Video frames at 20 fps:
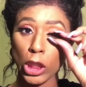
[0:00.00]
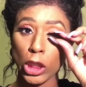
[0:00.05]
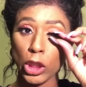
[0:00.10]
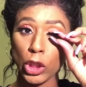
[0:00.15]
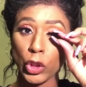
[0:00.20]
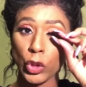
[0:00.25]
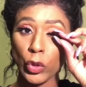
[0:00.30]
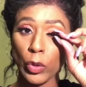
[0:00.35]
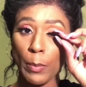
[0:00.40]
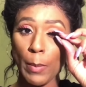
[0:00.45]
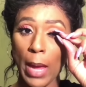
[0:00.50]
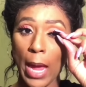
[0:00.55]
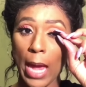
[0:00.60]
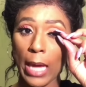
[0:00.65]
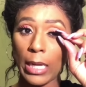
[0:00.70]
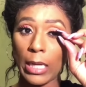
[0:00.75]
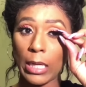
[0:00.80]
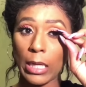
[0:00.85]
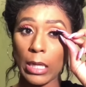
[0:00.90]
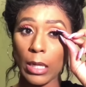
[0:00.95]
a little
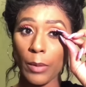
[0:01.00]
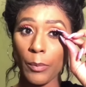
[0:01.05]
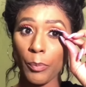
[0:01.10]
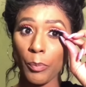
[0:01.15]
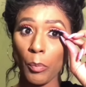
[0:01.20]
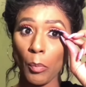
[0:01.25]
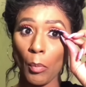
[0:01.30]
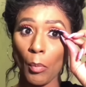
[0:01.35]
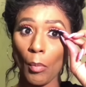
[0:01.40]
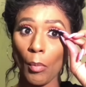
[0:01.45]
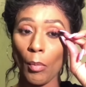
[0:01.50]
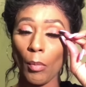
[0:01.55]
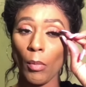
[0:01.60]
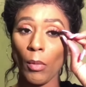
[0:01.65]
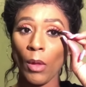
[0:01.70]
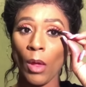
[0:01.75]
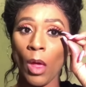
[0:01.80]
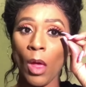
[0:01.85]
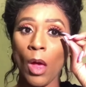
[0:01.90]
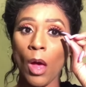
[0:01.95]
dramatic.
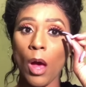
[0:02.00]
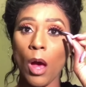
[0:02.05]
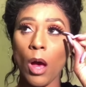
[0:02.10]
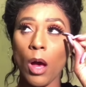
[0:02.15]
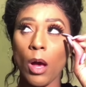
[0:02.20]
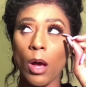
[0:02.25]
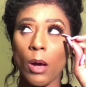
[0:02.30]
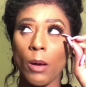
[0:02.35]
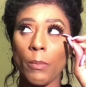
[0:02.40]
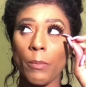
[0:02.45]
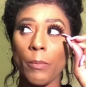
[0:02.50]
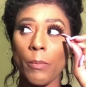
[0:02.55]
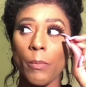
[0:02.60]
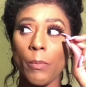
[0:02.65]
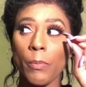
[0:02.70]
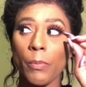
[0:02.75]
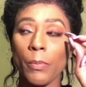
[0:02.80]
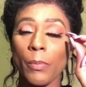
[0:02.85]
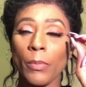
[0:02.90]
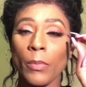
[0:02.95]
Um,